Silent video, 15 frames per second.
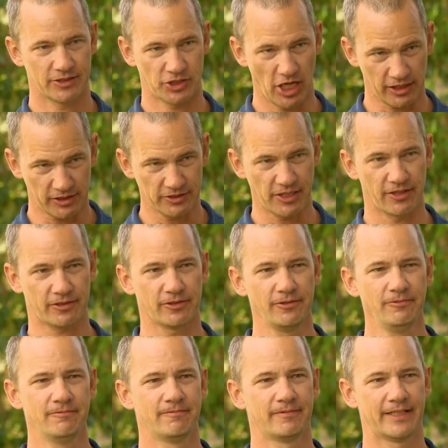The Chocolate Dunkel.
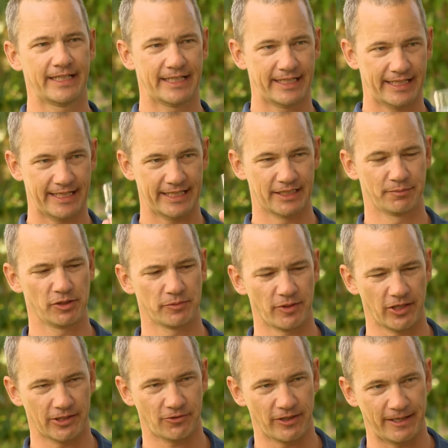The Chocolate Dunkel. And the
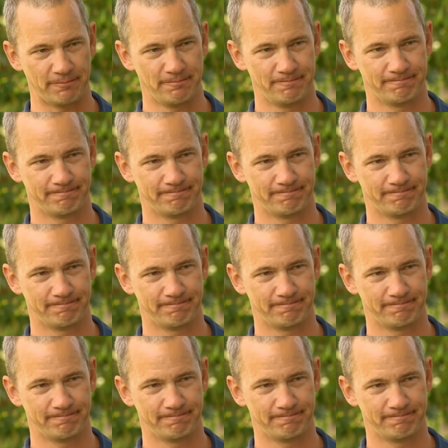Blueberry Cream.